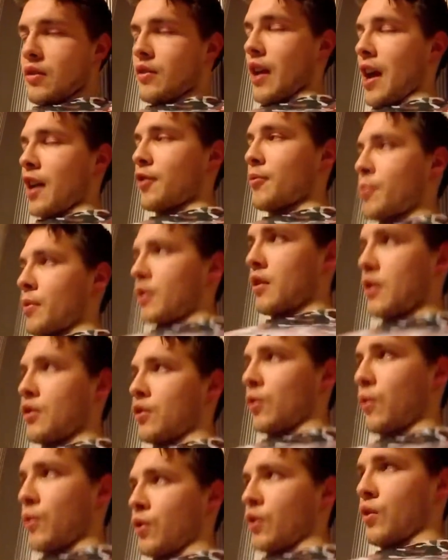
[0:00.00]
Desperate
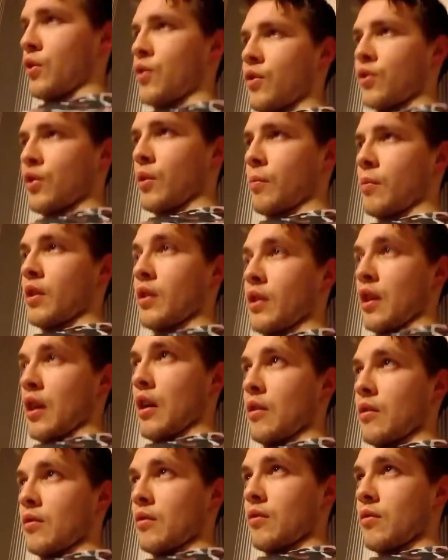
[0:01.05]
little views or something
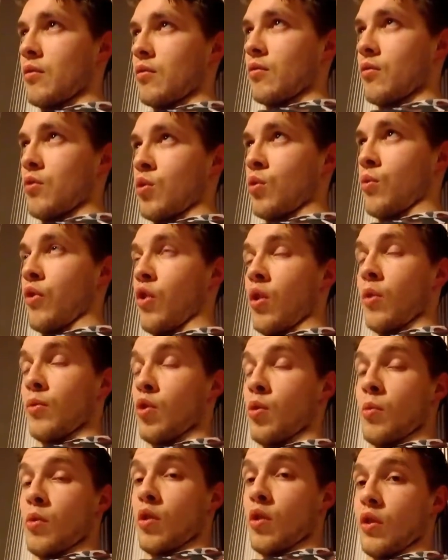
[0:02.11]
like that.
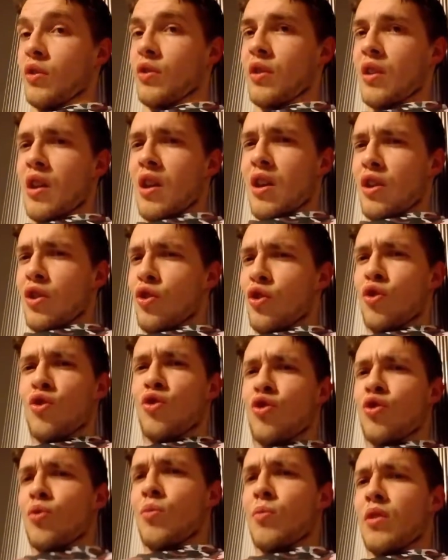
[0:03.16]
To be honest,
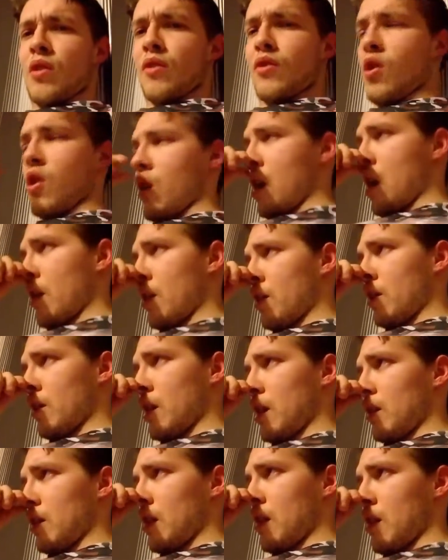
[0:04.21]
YouTube, I've got at
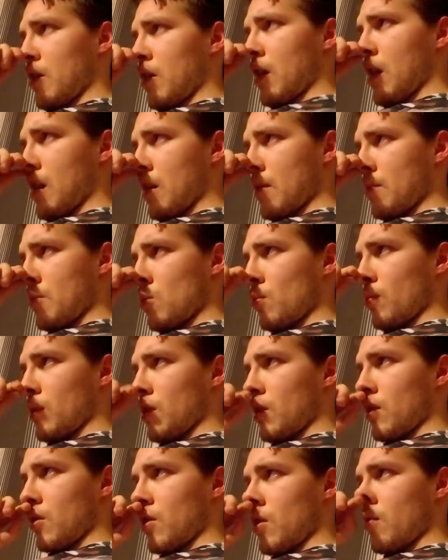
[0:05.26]
lately, right at the
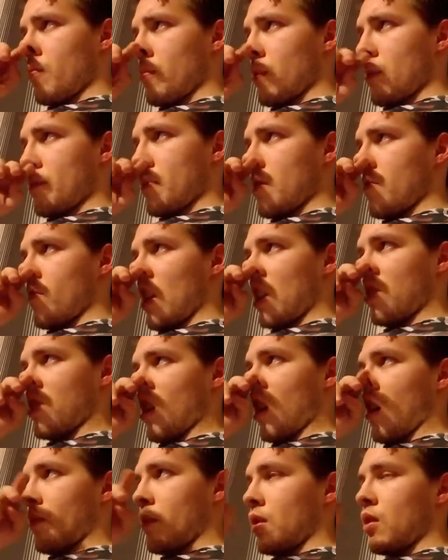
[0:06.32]
moment, they're a bit messed
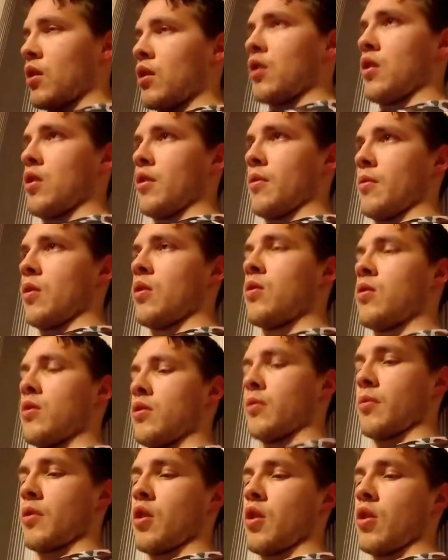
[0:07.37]
up
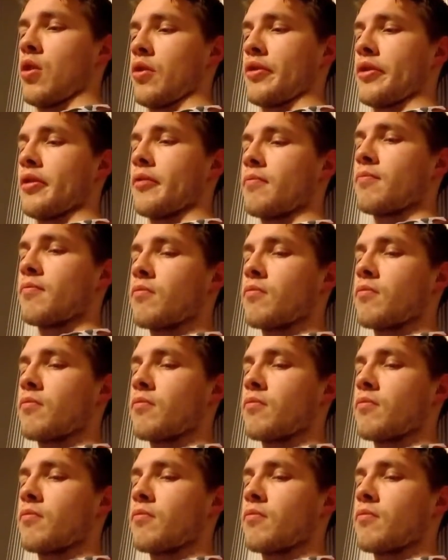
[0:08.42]
because